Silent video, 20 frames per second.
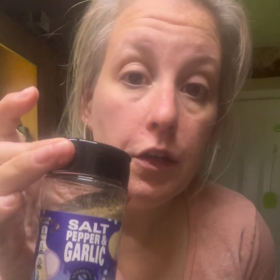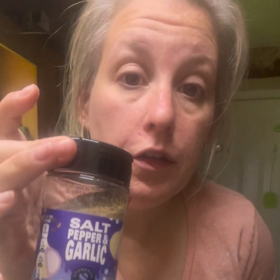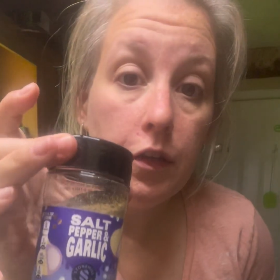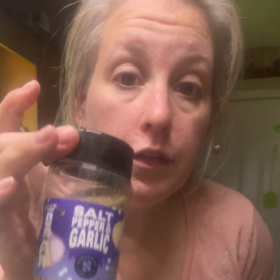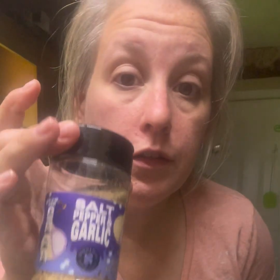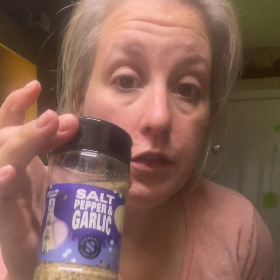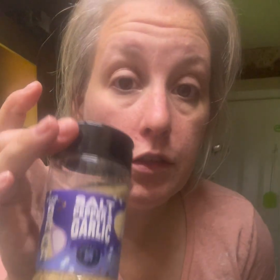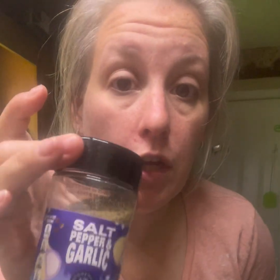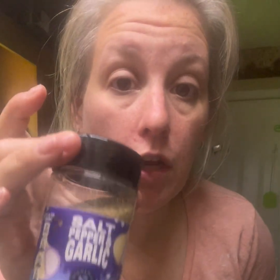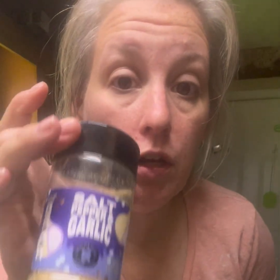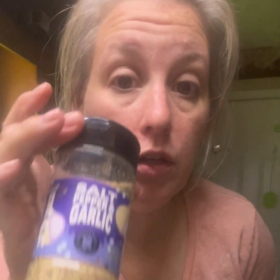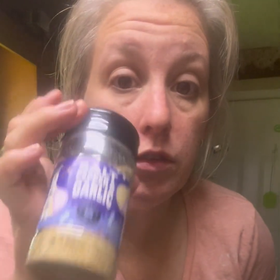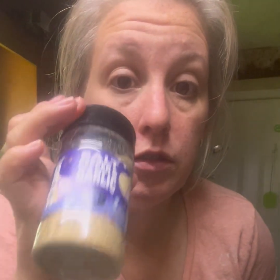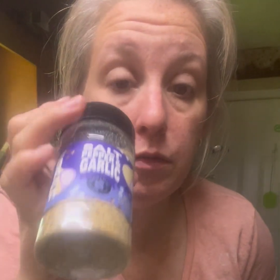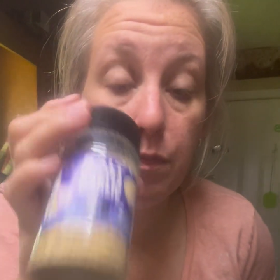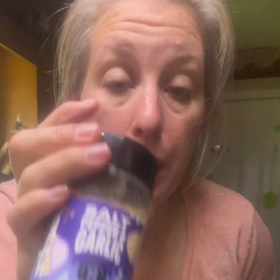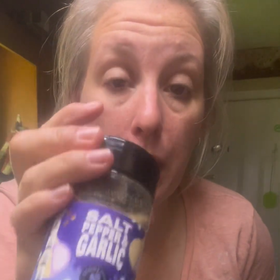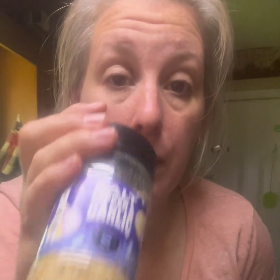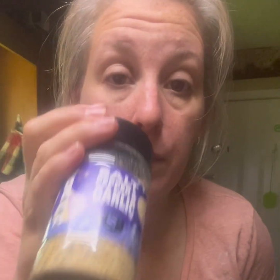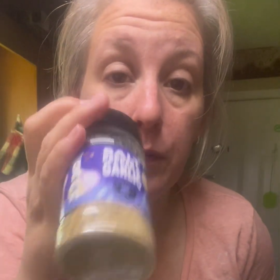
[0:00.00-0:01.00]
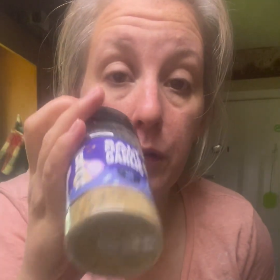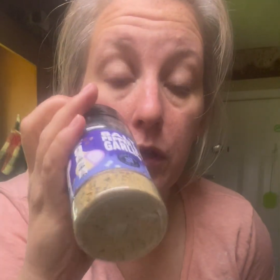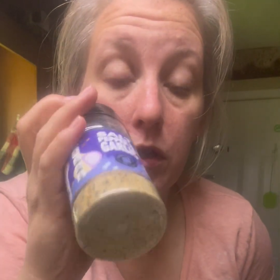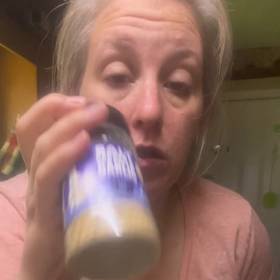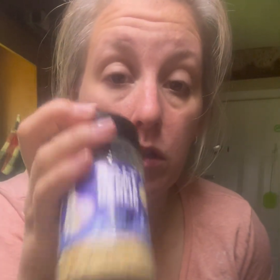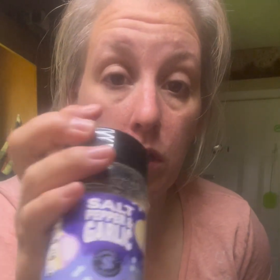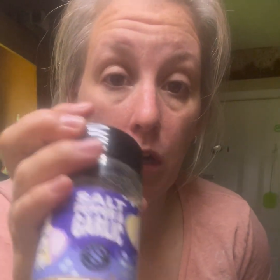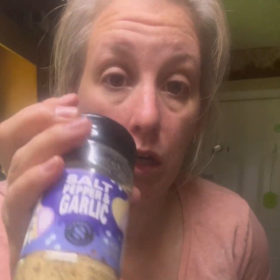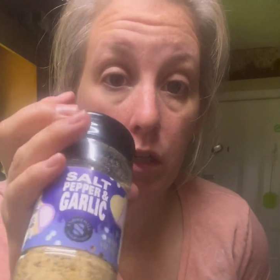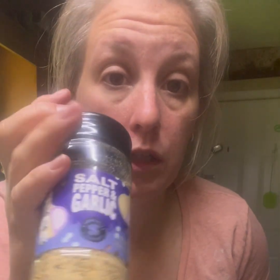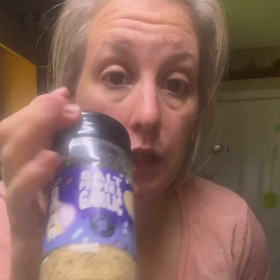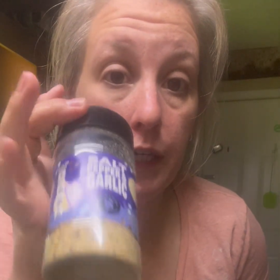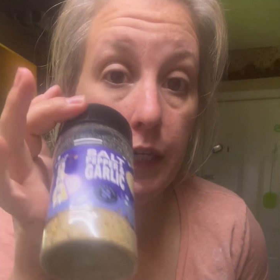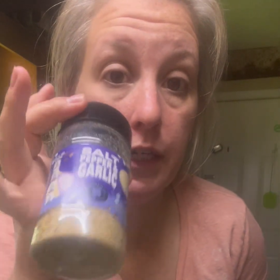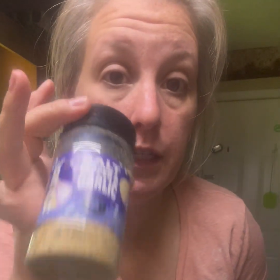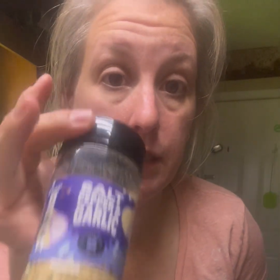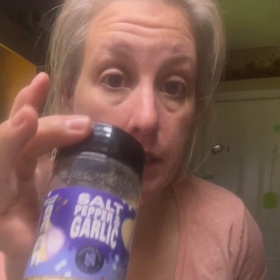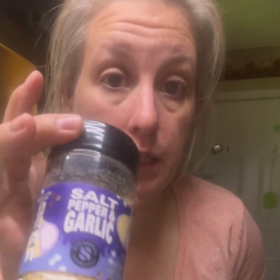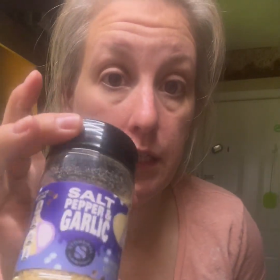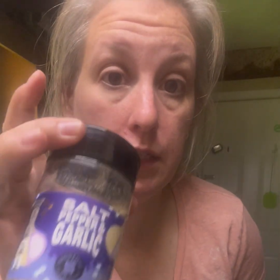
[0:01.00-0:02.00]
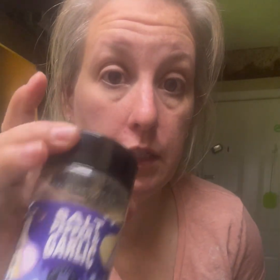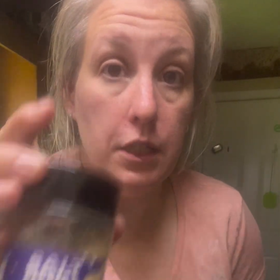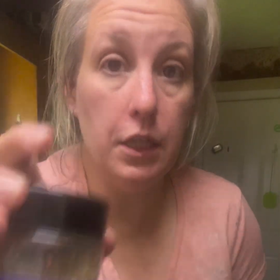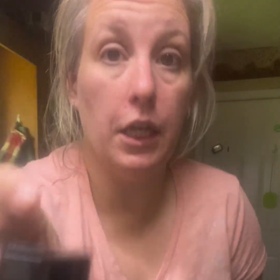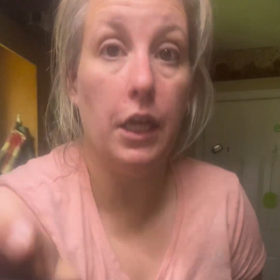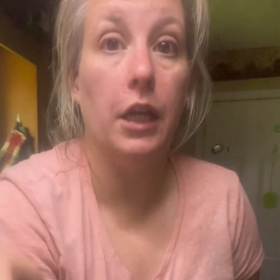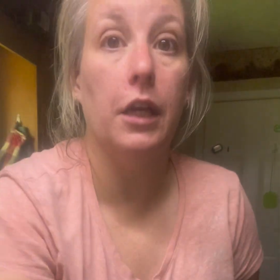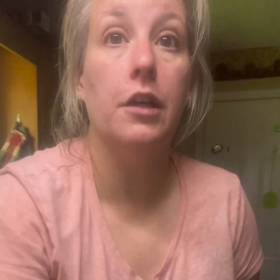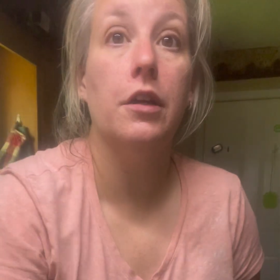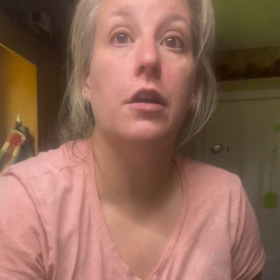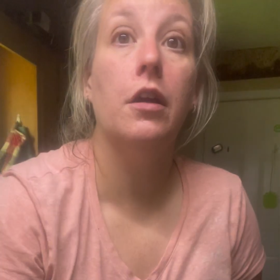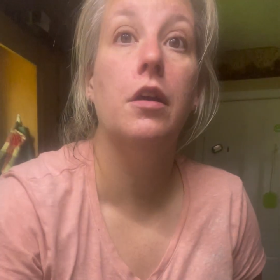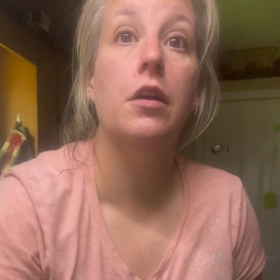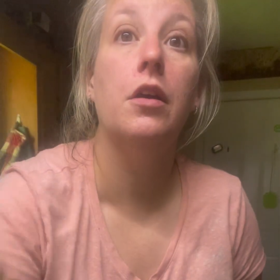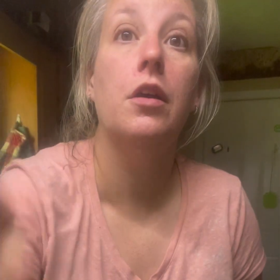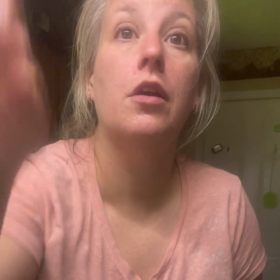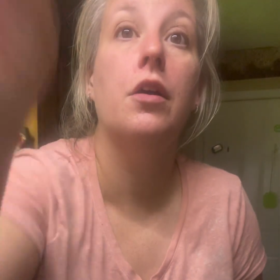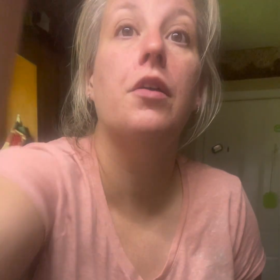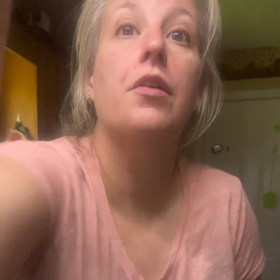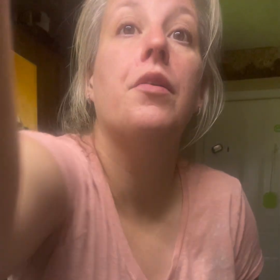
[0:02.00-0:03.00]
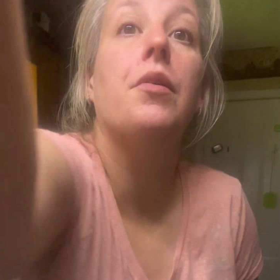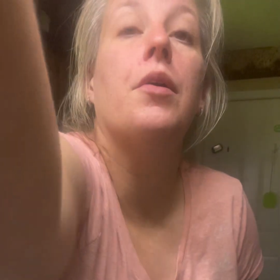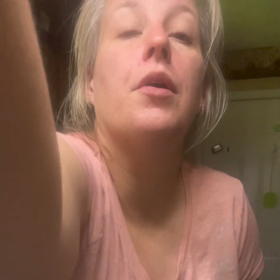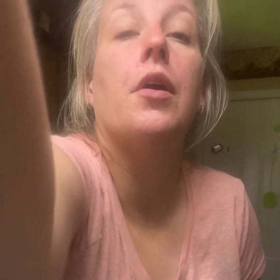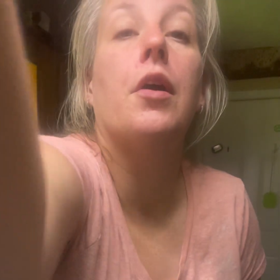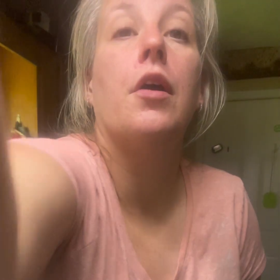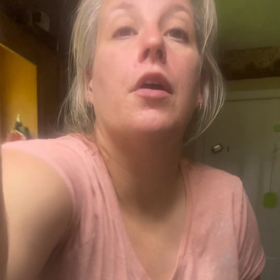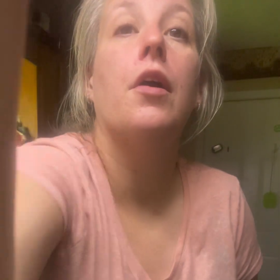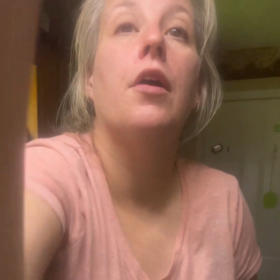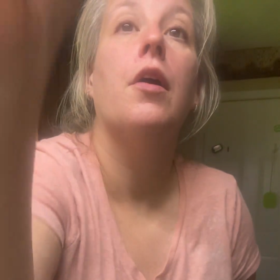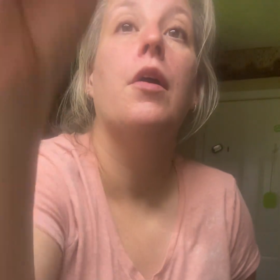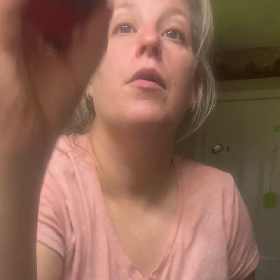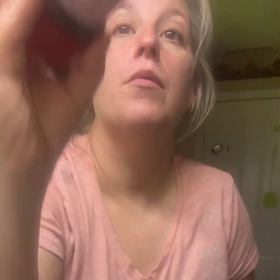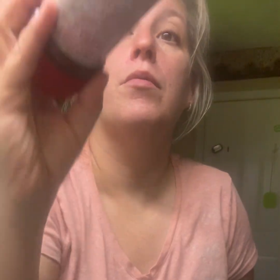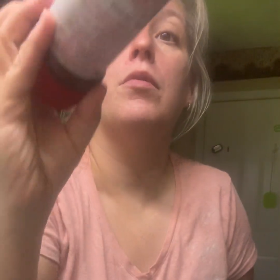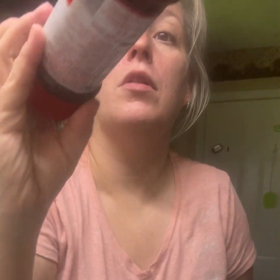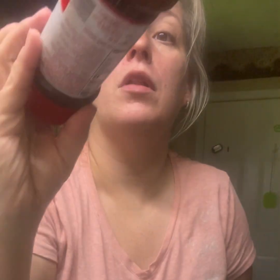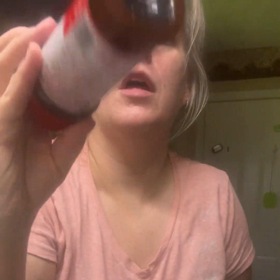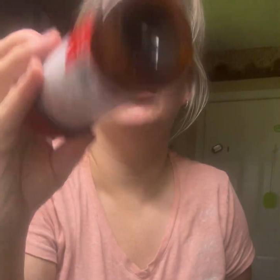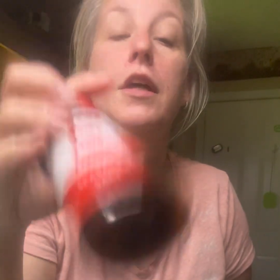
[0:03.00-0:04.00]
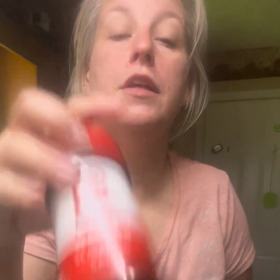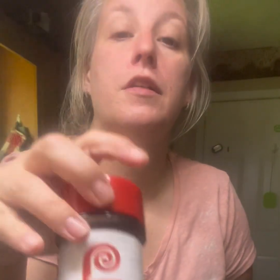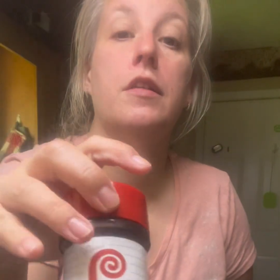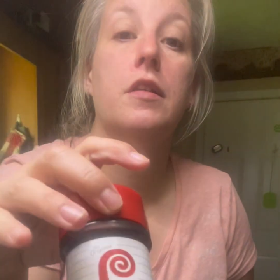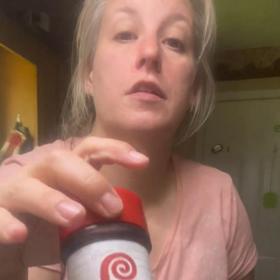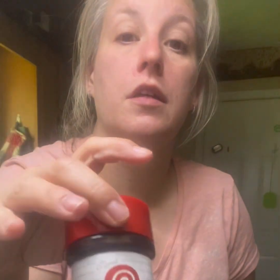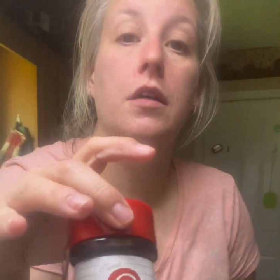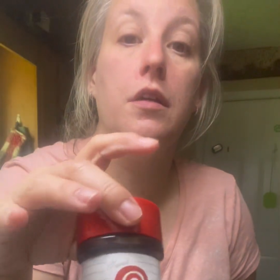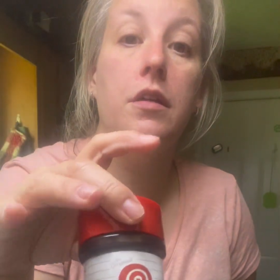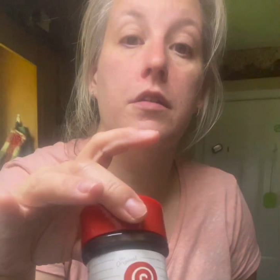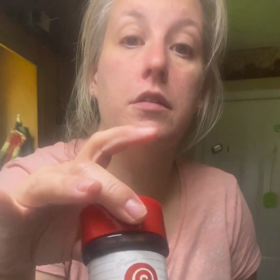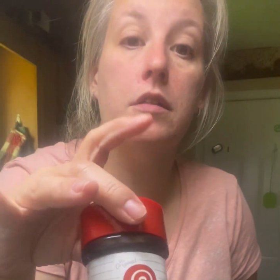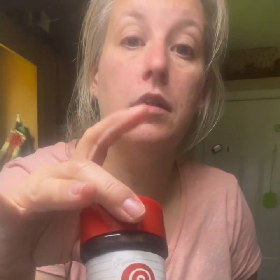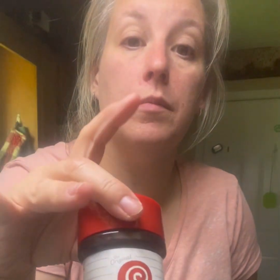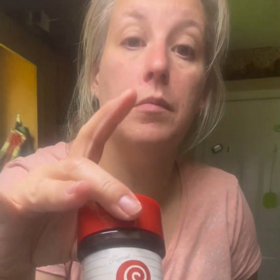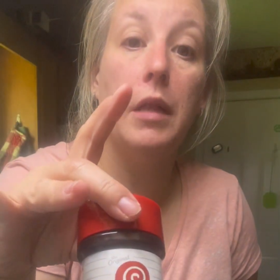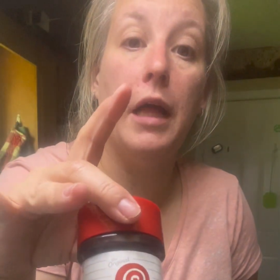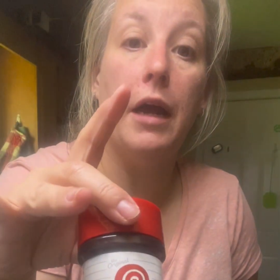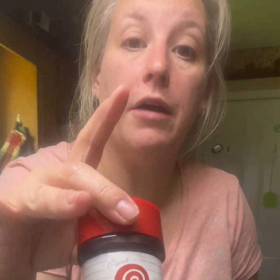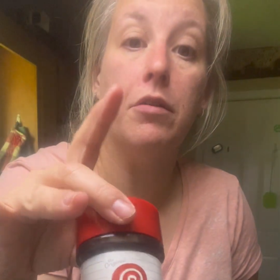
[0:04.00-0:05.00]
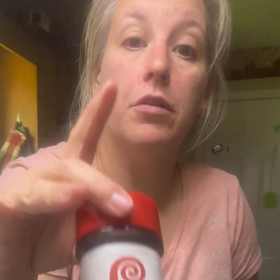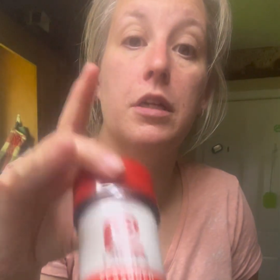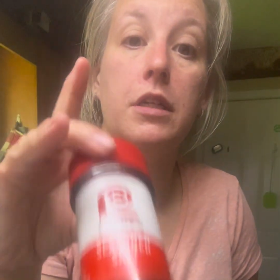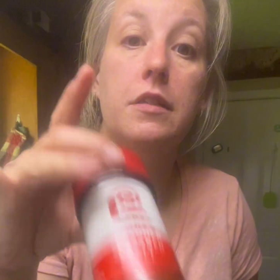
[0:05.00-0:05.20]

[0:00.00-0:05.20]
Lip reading: salt, pepper, garlic seasoning, plus some Lowry